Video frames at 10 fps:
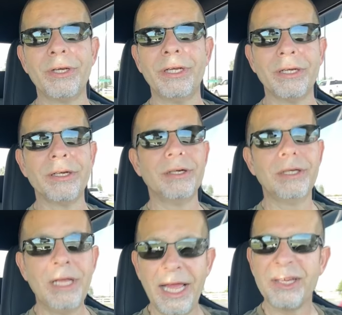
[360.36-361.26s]
here.
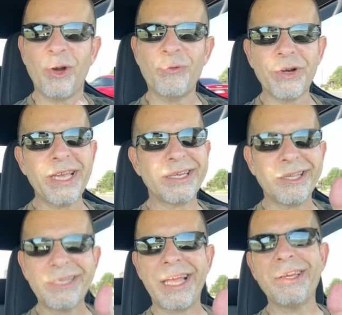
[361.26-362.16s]
And don't forget,
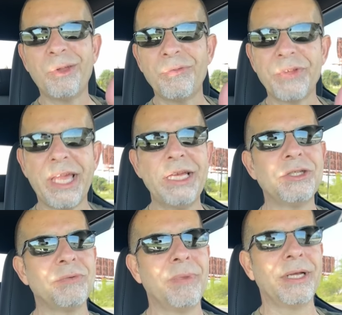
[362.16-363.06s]
click that
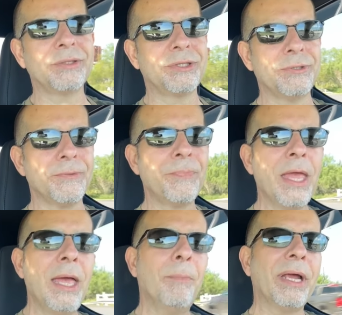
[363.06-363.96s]
notification bell too.
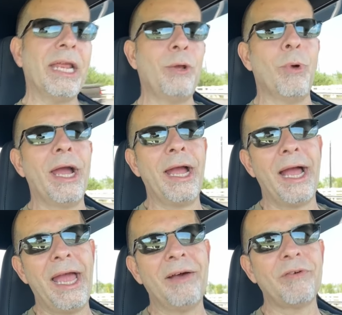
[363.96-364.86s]
But anyway, I
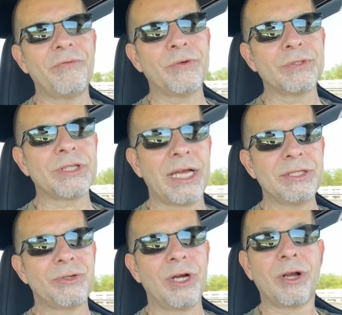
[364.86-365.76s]
have a
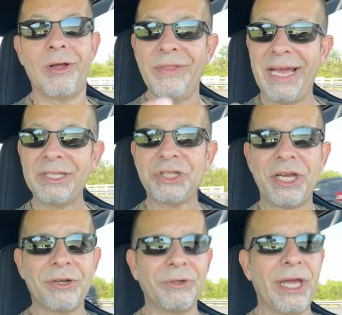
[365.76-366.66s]
full-size truck on that
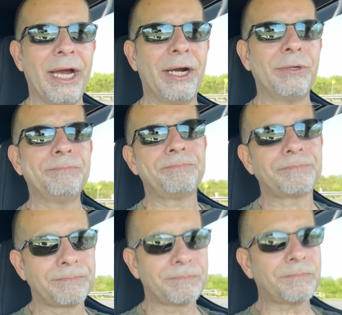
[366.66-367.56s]
channel now,
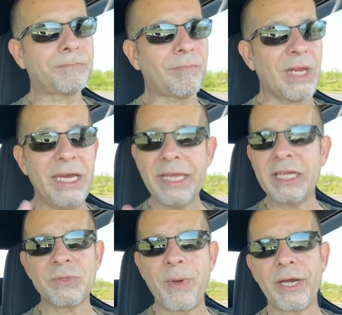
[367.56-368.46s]
and it
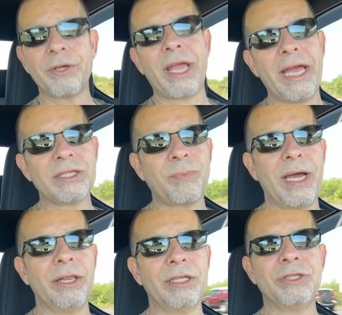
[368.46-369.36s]
gets better gas
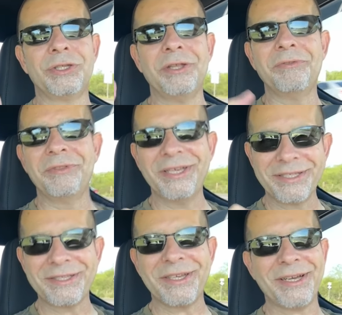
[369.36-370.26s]
mileage than
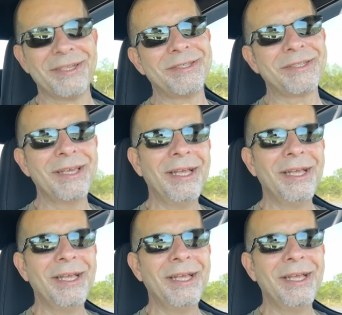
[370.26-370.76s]
this does.